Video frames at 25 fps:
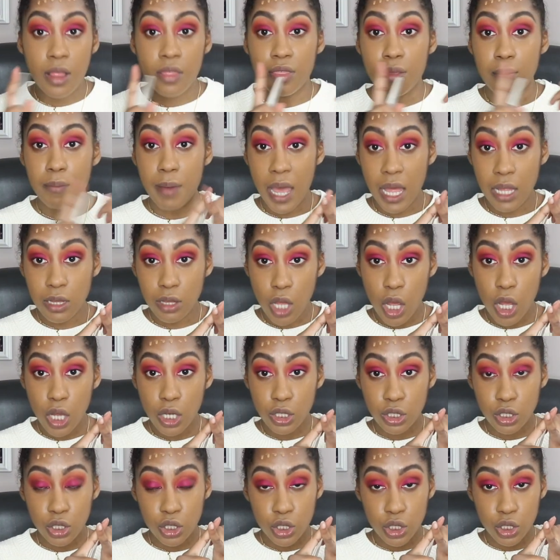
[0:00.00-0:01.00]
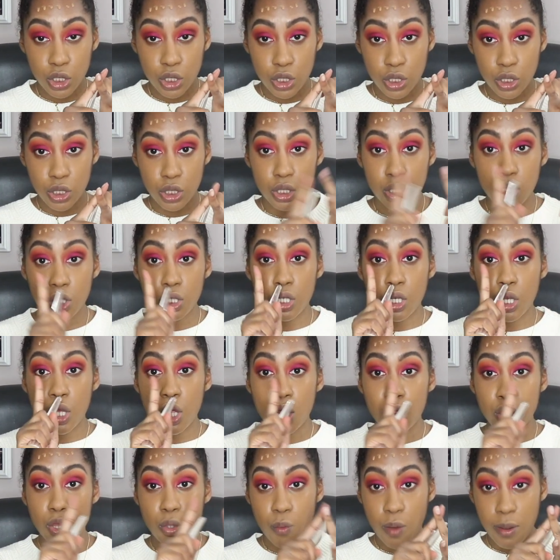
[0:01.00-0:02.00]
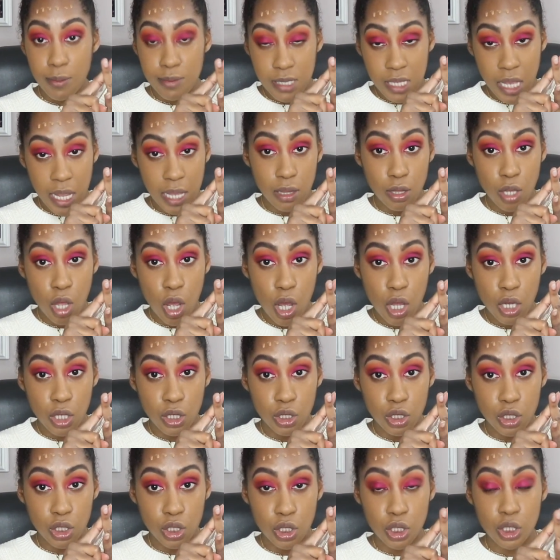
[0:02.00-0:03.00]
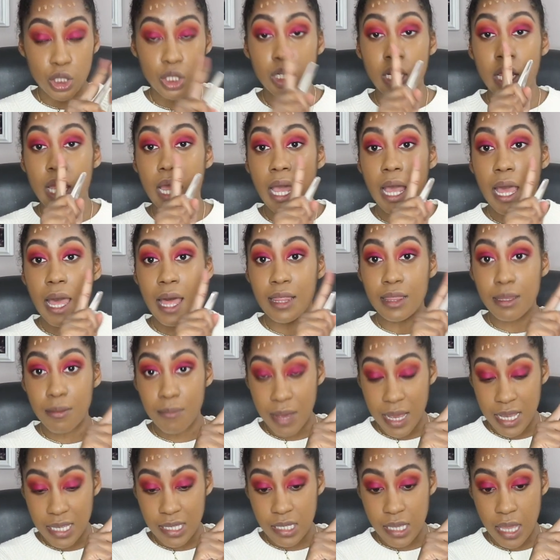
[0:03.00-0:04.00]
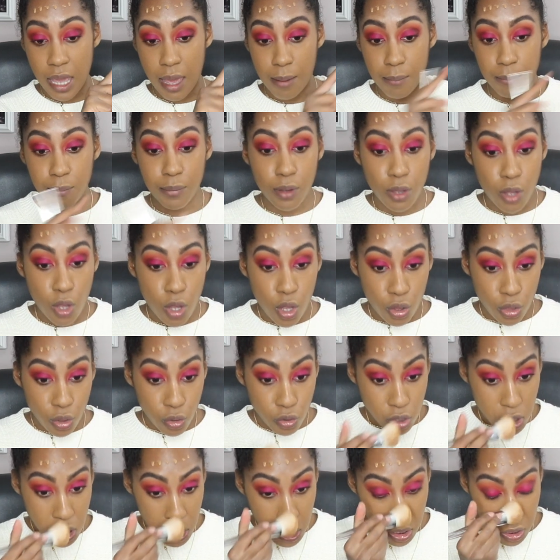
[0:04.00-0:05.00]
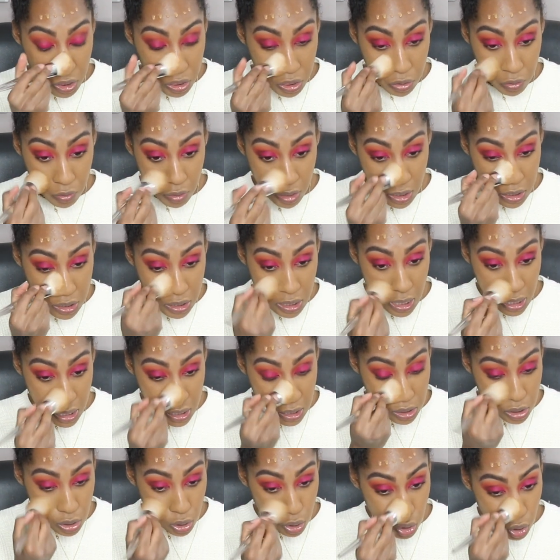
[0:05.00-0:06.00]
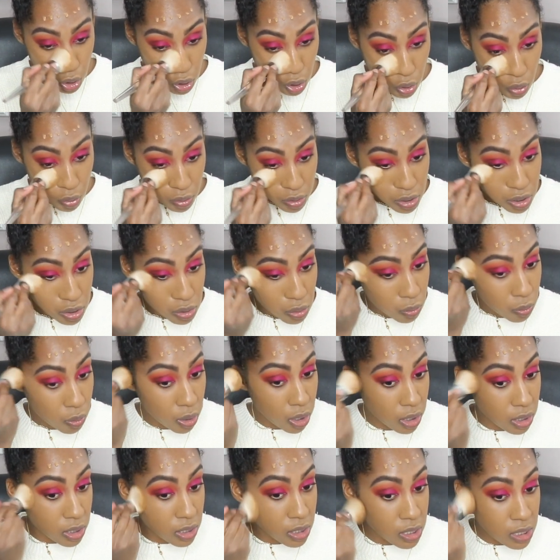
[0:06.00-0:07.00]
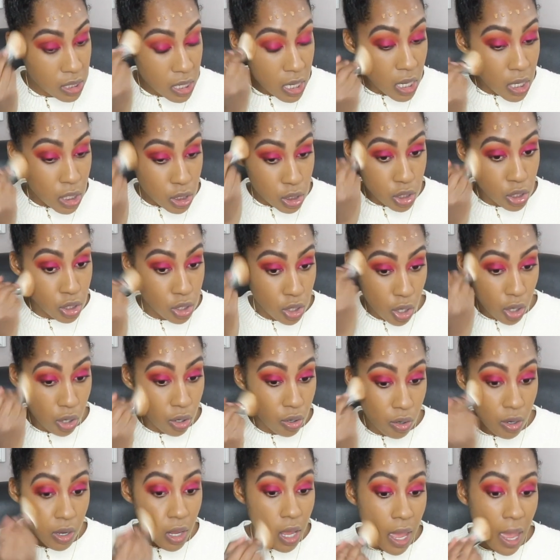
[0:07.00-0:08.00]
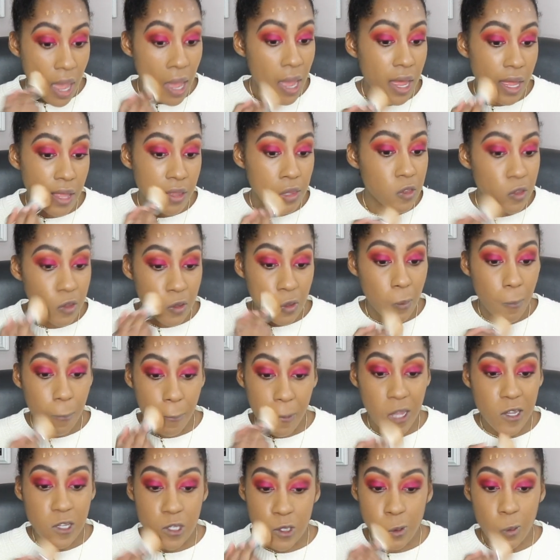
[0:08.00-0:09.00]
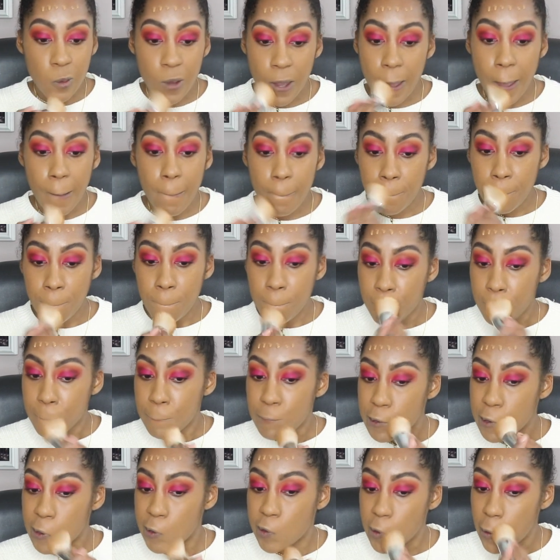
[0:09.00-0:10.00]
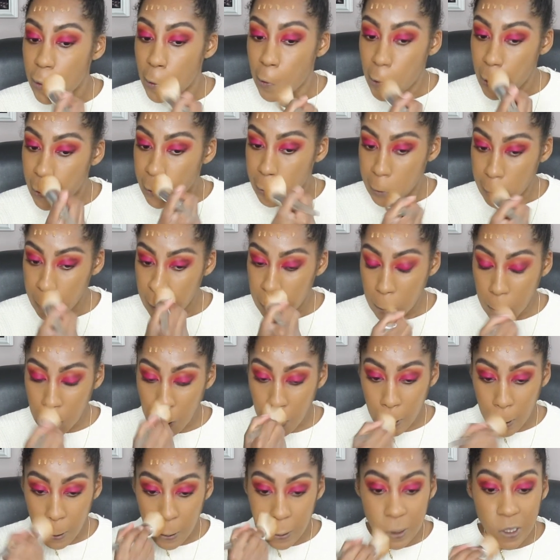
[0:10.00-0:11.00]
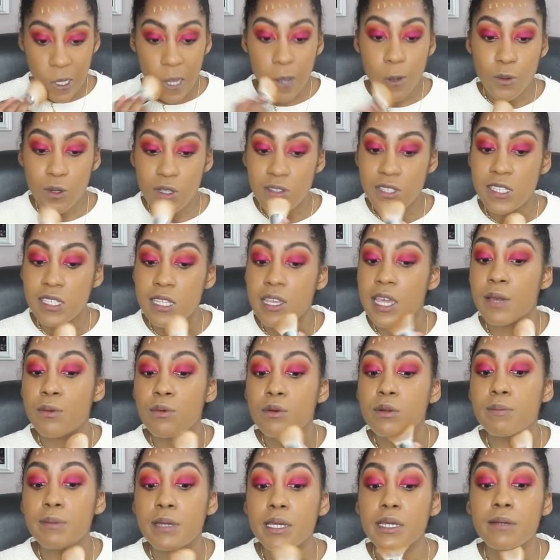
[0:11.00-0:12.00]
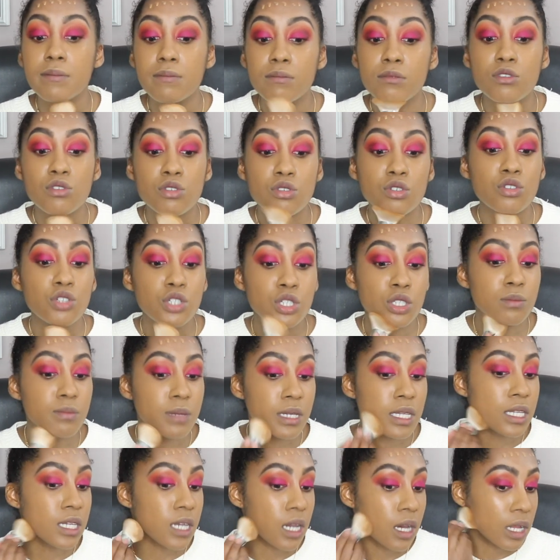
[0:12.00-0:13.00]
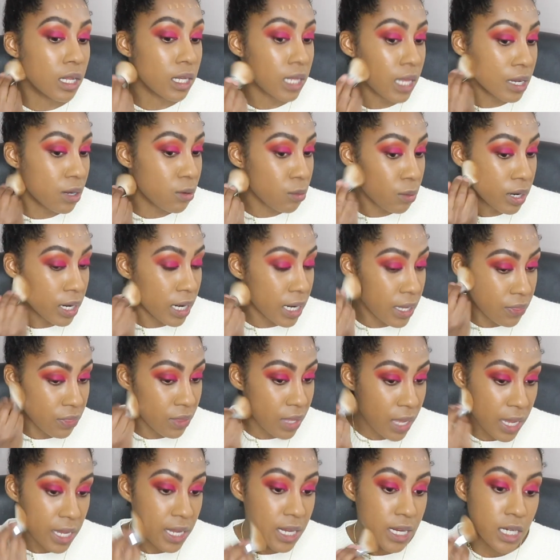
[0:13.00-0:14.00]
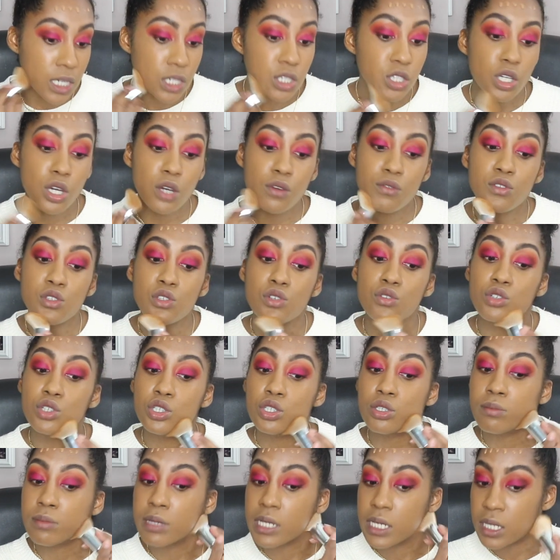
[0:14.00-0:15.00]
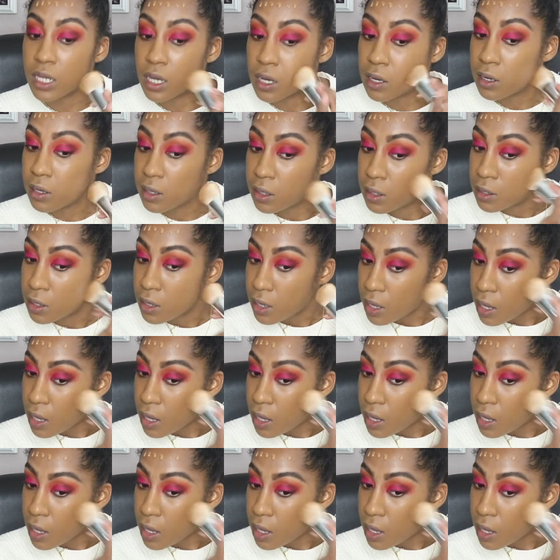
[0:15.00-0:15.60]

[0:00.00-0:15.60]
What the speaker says: The band launch, the website launch, and the mass camp. Those are the 3 things you're going to want to know. And the best way to know all these things, I would say, would be social media. Like, we're in the age of social media